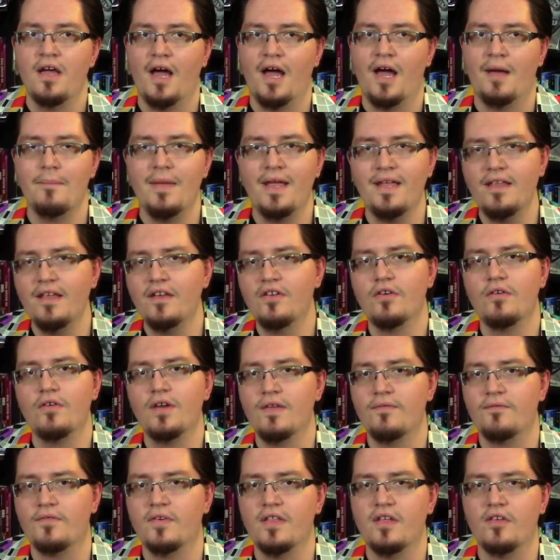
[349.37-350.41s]
I'm mainly doing
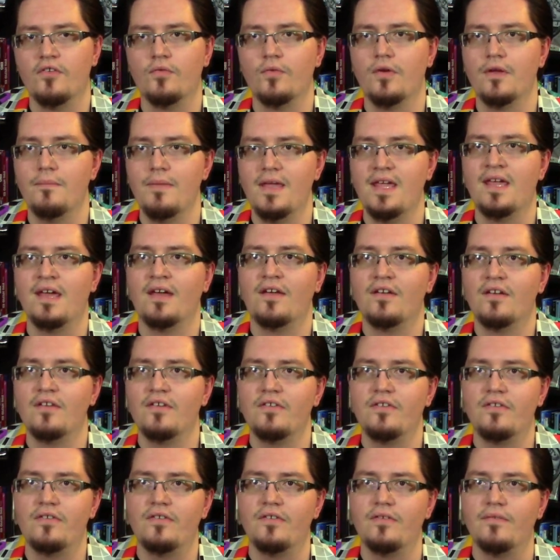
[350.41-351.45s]
it for this one
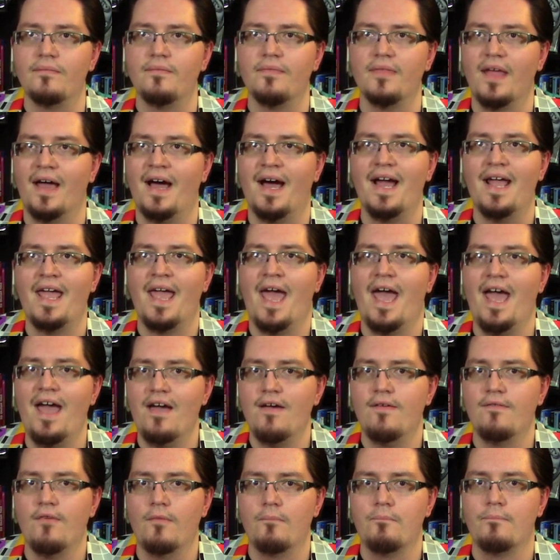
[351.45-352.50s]
because I
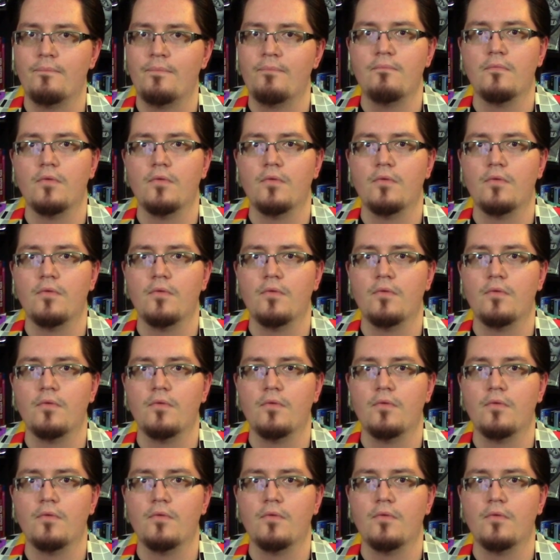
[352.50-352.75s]
have